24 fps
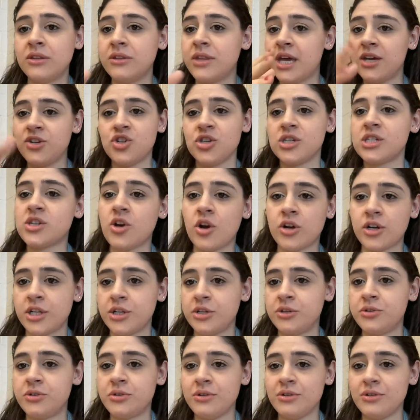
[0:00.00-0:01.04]
they just
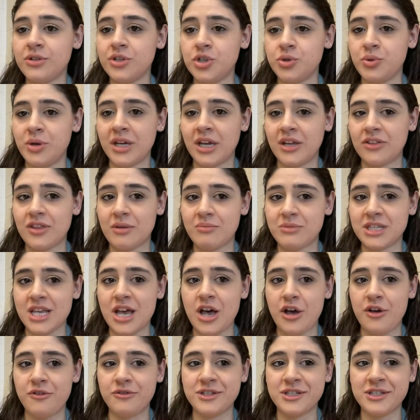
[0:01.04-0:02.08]
started doing it
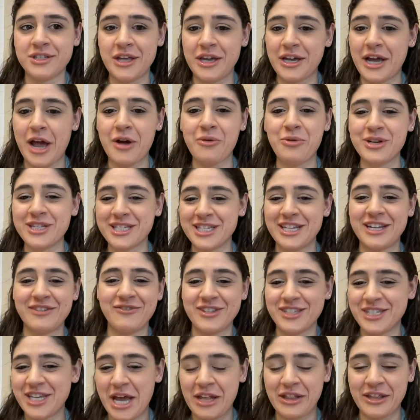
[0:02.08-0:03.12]
themselves. Like I wasn't
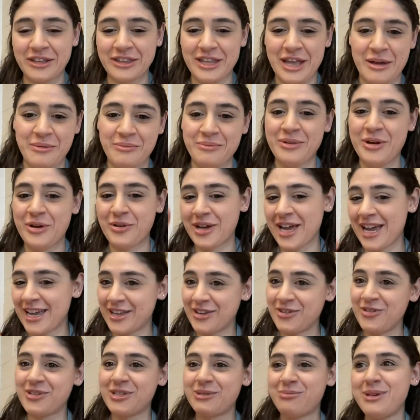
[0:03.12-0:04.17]
even telling them, okay,
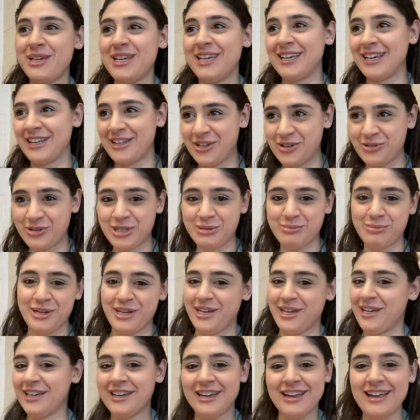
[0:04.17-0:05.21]
you speak and you
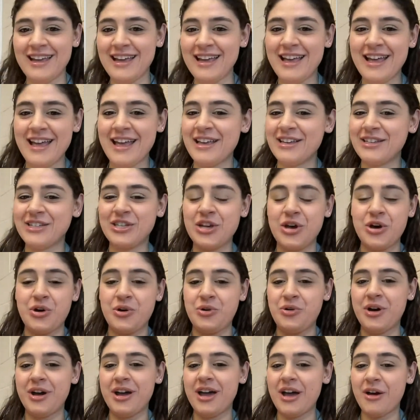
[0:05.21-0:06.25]
speak.
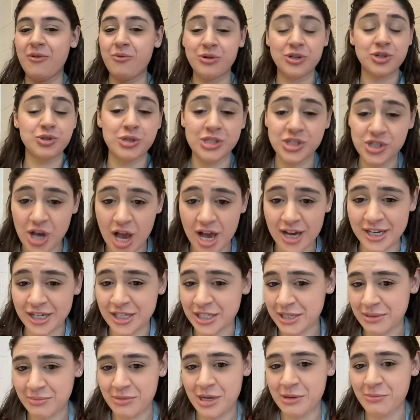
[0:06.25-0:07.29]
So, which was shocking
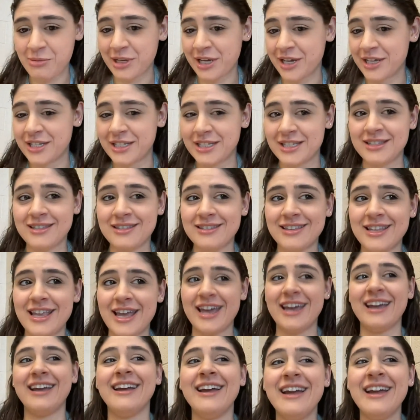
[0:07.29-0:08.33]
to me because
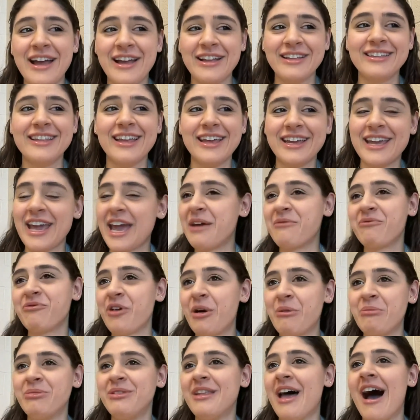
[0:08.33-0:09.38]
they came
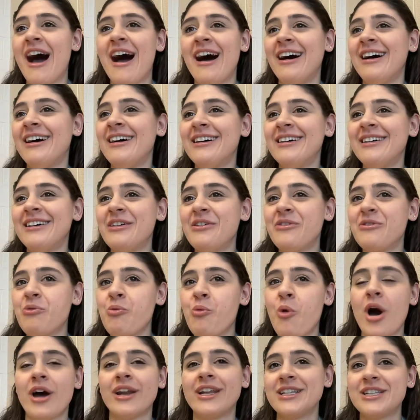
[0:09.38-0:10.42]
from not
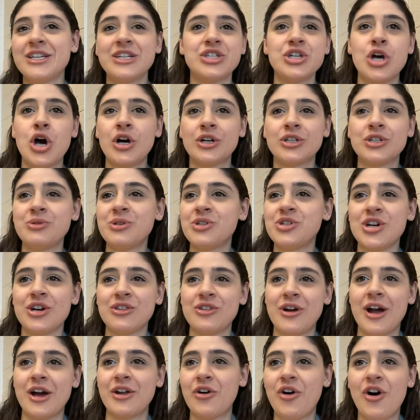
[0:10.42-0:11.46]
wanting to talk to each
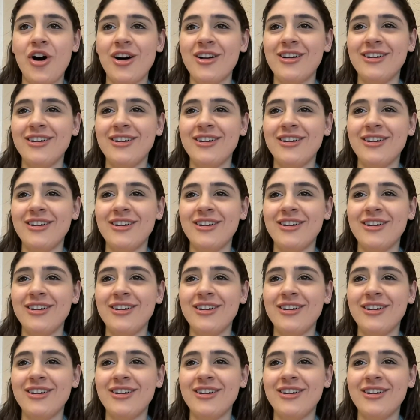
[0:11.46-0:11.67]
other at all